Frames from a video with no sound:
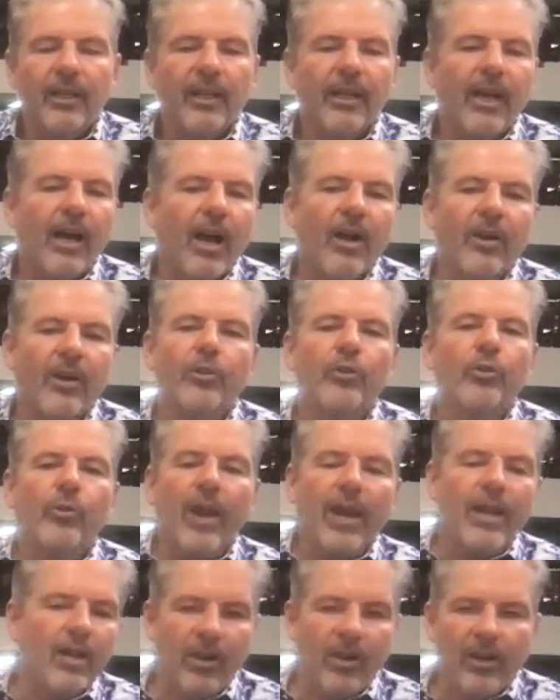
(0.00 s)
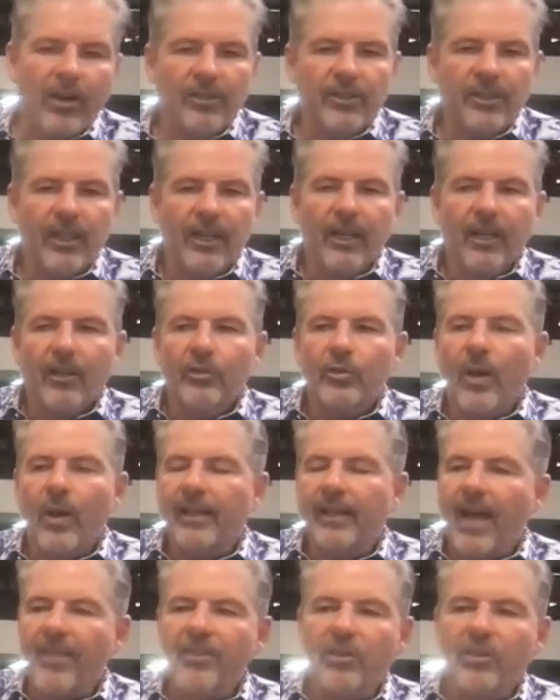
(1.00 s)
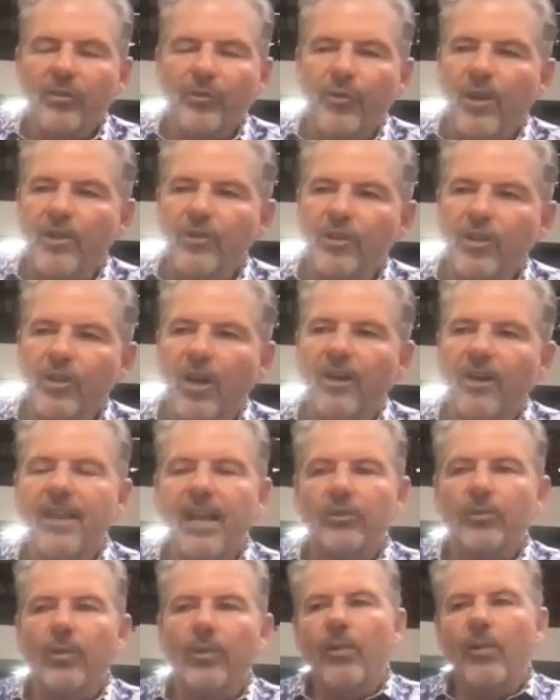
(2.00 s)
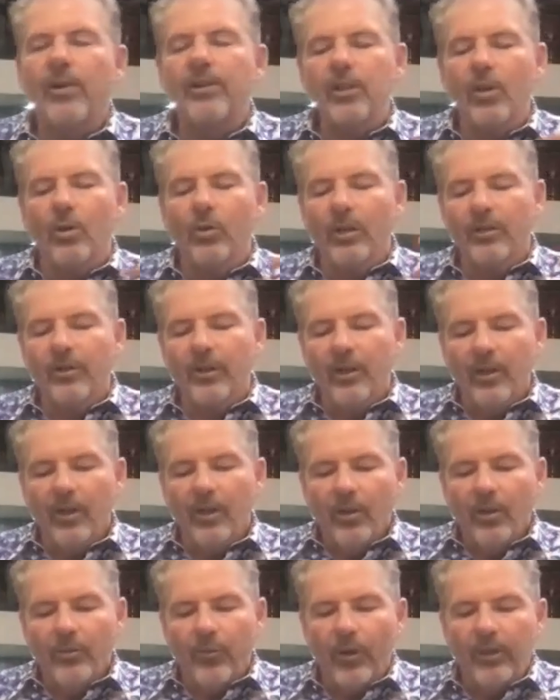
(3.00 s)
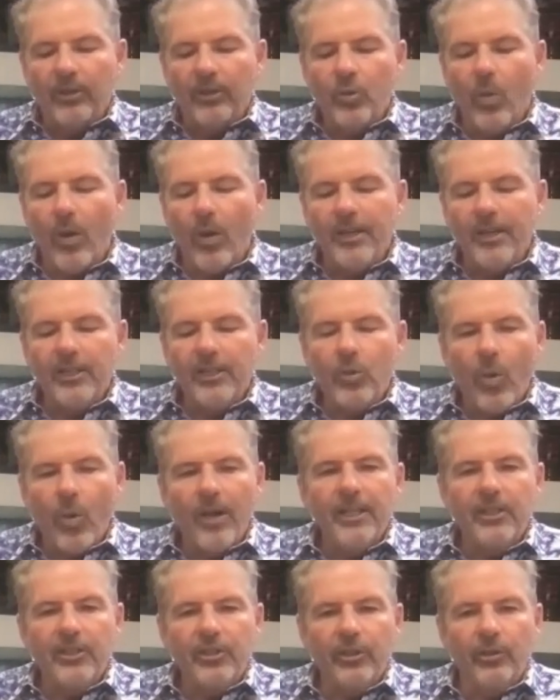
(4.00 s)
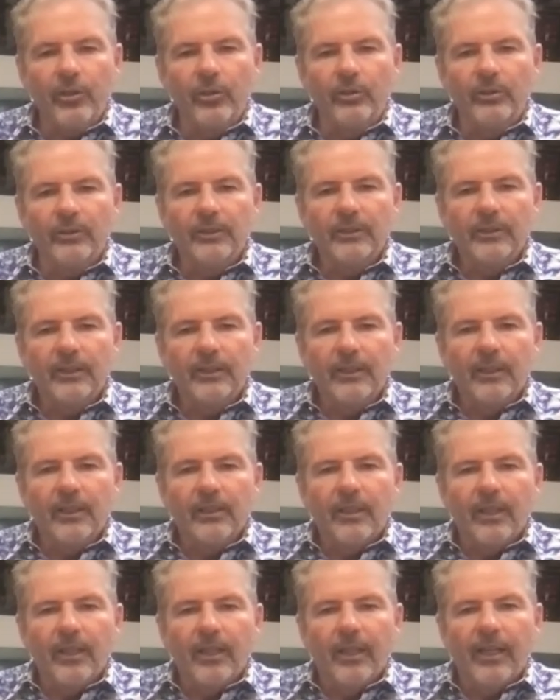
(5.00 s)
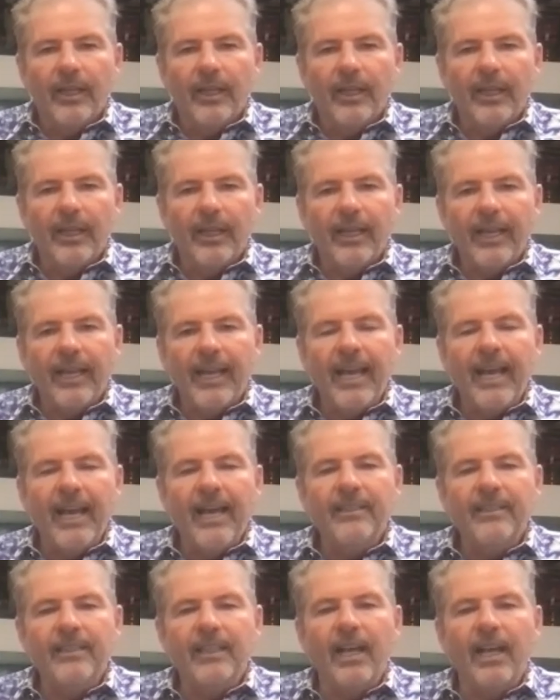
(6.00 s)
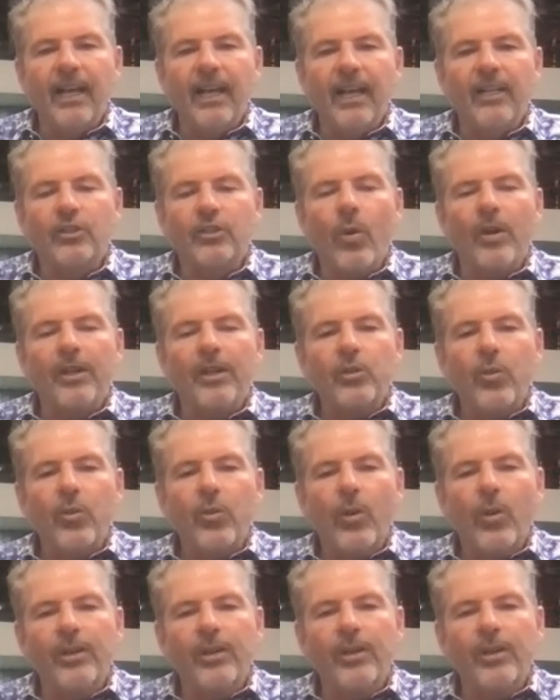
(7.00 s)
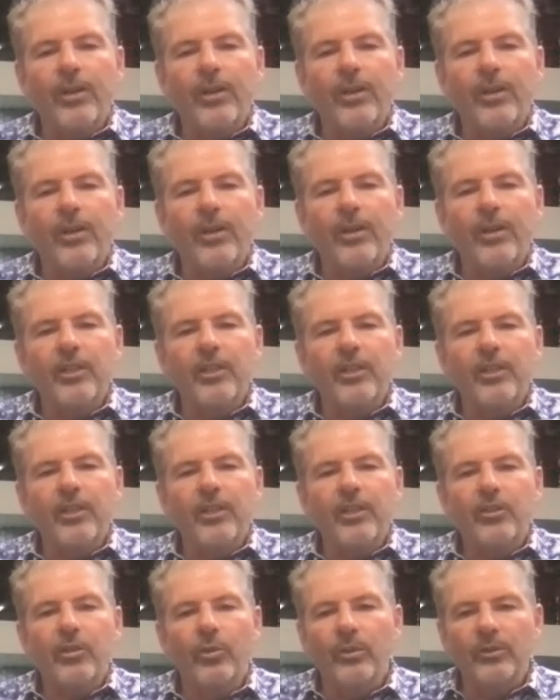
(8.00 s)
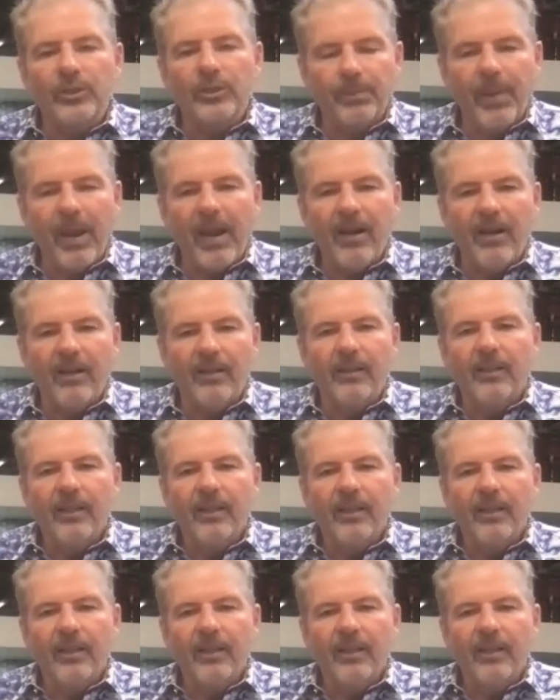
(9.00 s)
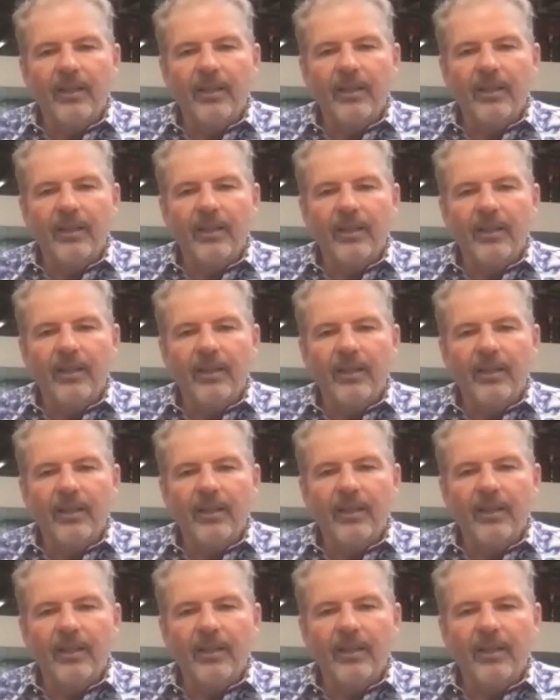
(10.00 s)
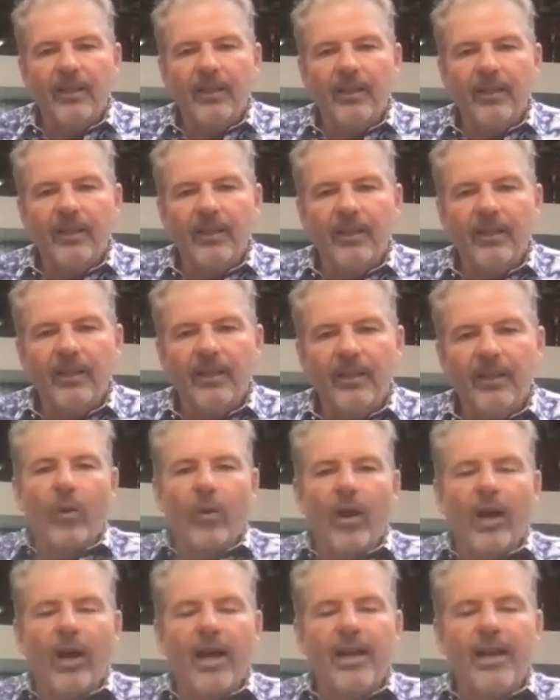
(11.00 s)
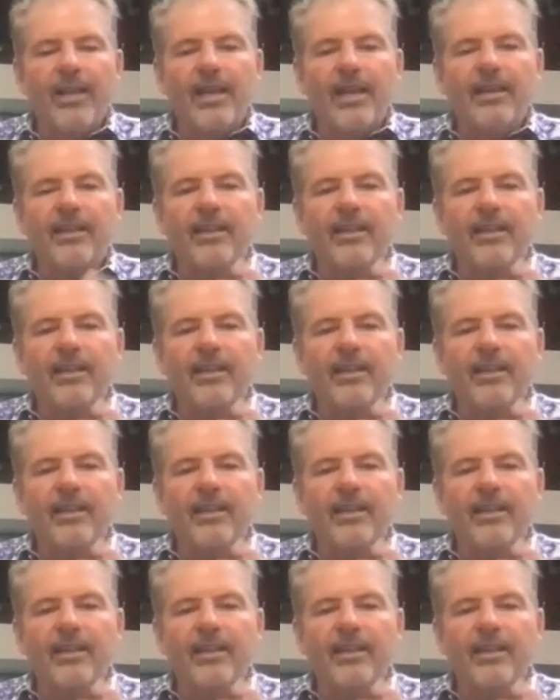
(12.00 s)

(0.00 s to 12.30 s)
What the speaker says: are great cars. So I got this French car, and that's when I went to go look for a 2022 and a 2022 spare for US, so I didn't have to ship cars back and forth.